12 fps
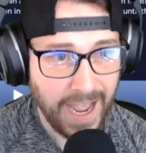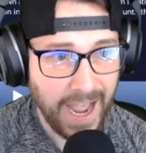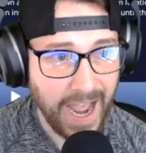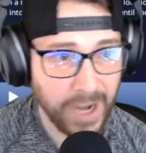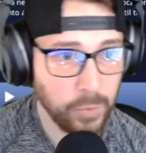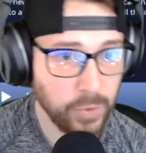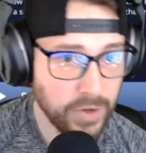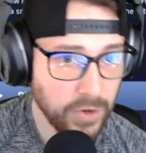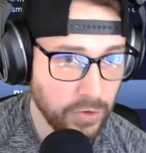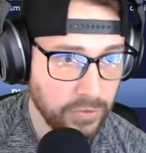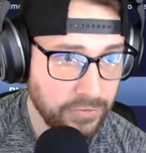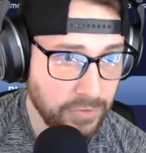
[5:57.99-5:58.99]
I would
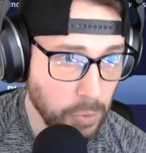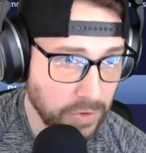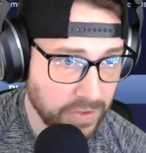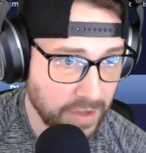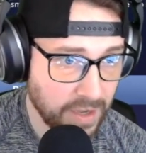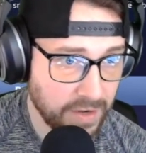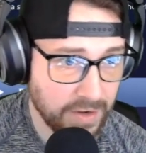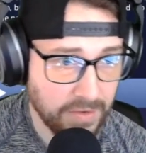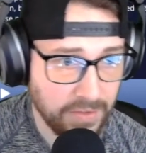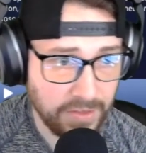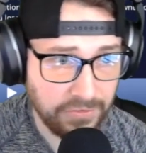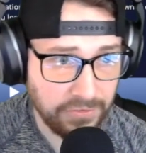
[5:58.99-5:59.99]
focus on
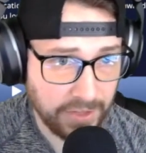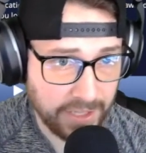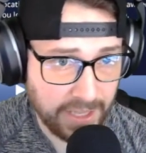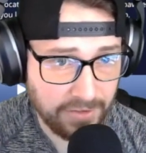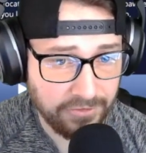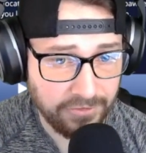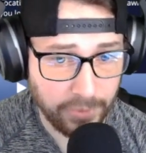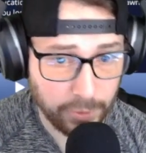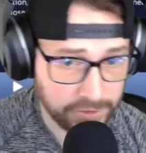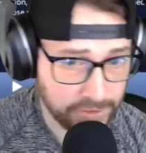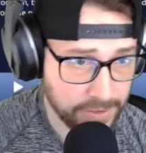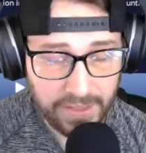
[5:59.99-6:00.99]
the flicking
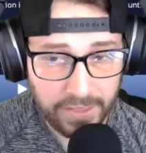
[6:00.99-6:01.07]
first.